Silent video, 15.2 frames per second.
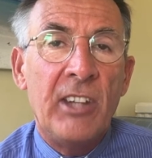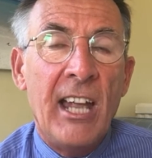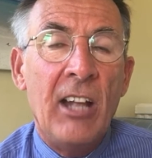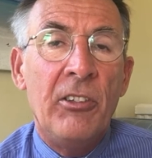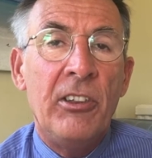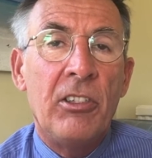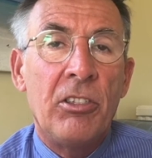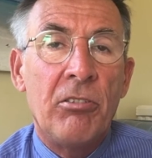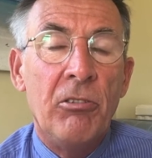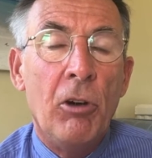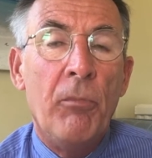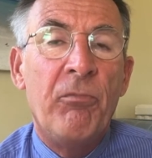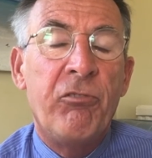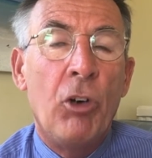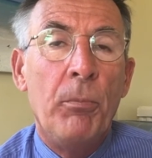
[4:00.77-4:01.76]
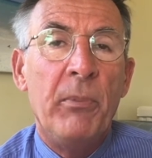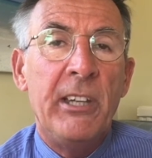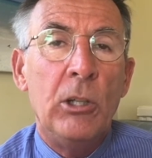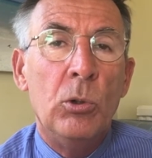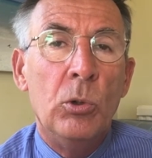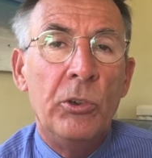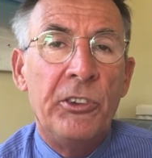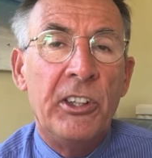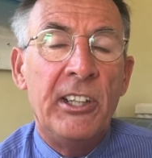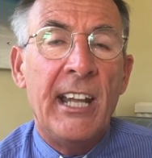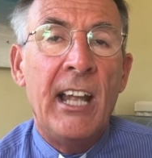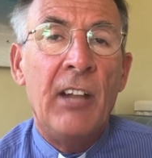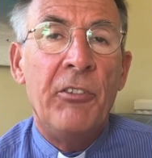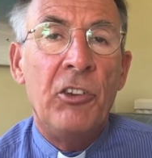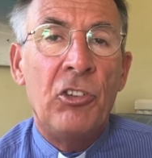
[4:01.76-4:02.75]
down from the altar
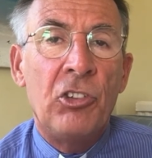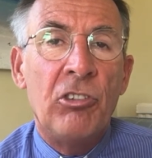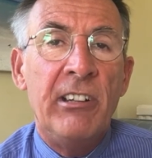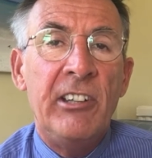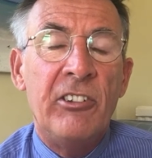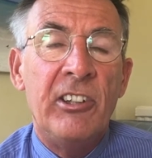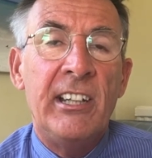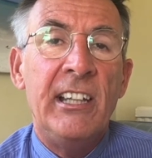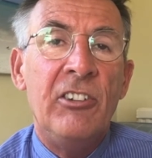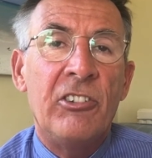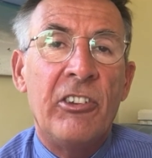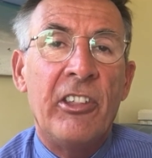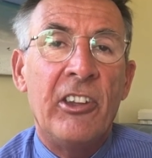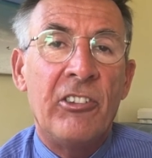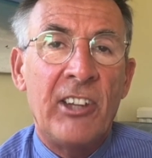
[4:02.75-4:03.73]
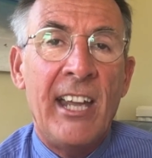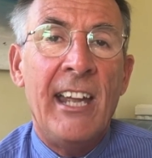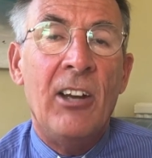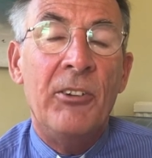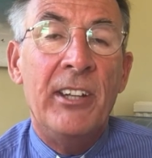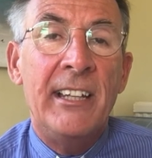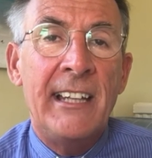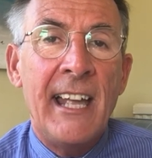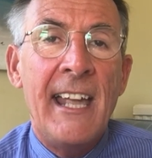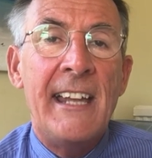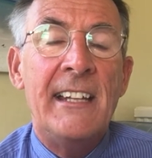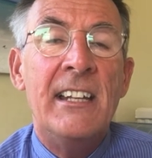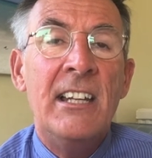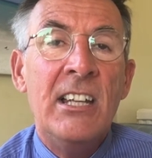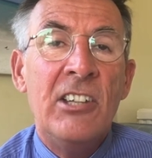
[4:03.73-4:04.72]
down the street and into the town,
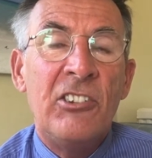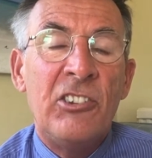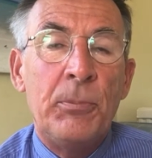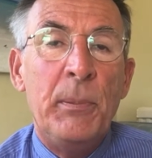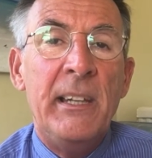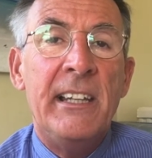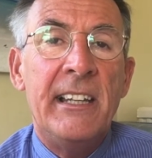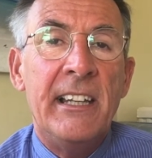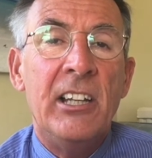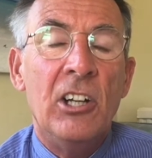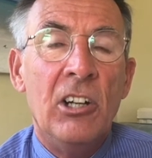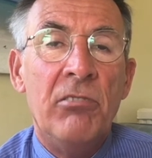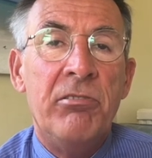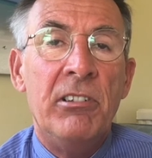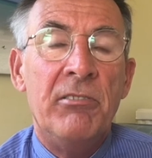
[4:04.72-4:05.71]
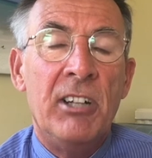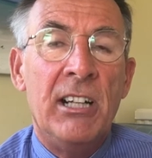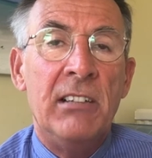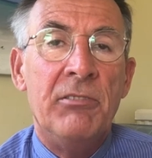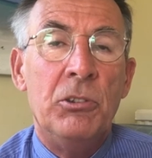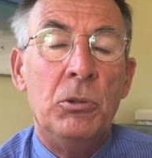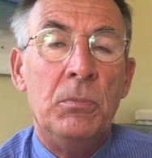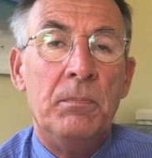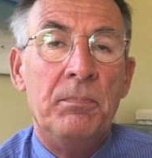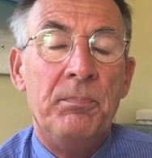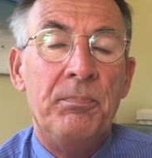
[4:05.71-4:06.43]
again speaking of revival.